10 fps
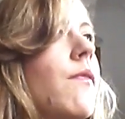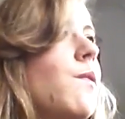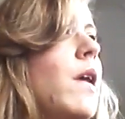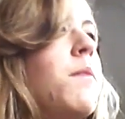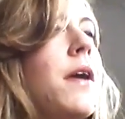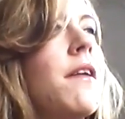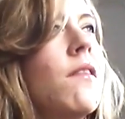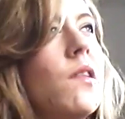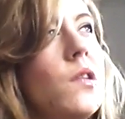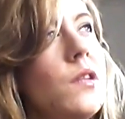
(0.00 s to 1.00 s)
Maybe.
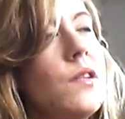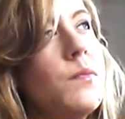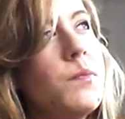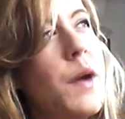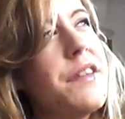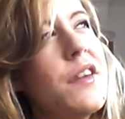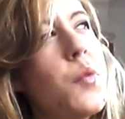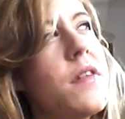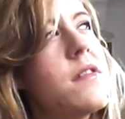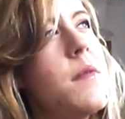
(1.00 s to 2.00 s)
But I did
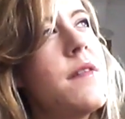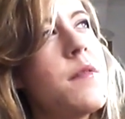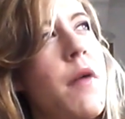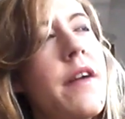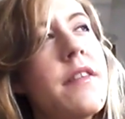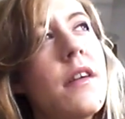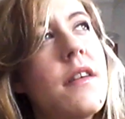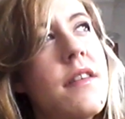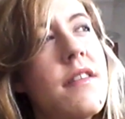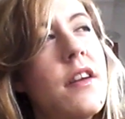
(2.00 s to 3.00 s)
want to move to Brighton
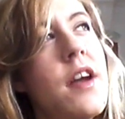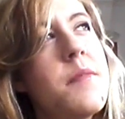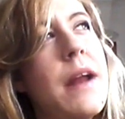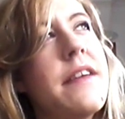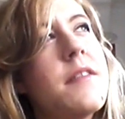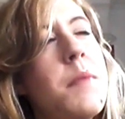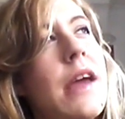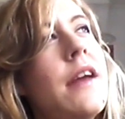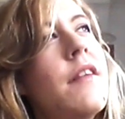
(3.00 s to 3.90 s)
because it's a nice place to be in,